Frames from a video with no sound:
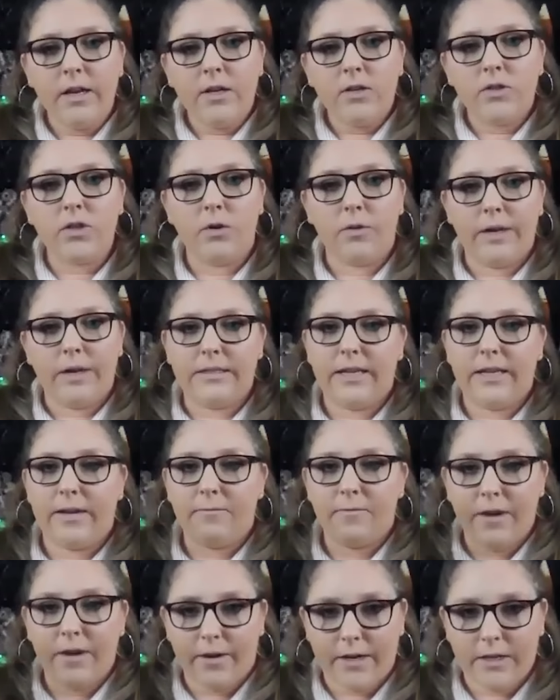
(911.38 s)
so it's
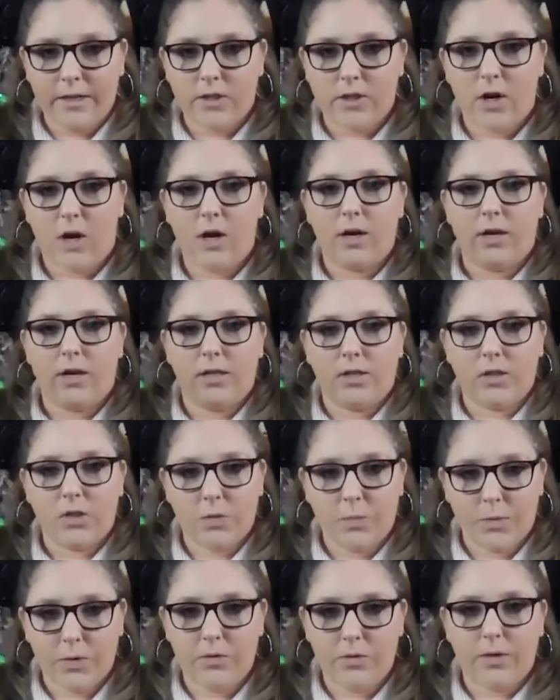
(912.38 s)
like very dark and
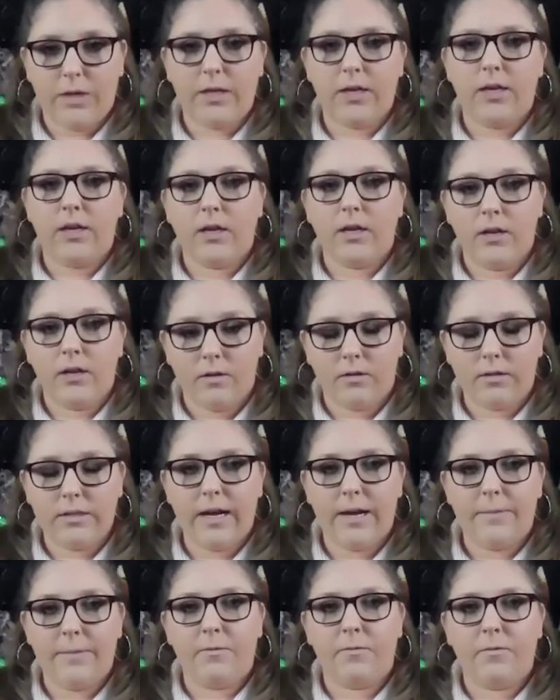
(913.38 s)
spooky, you know,
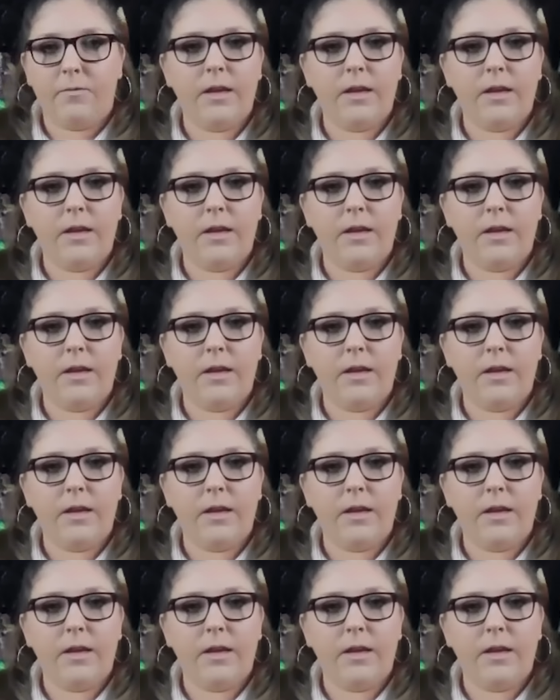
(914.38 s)
type. You have thing.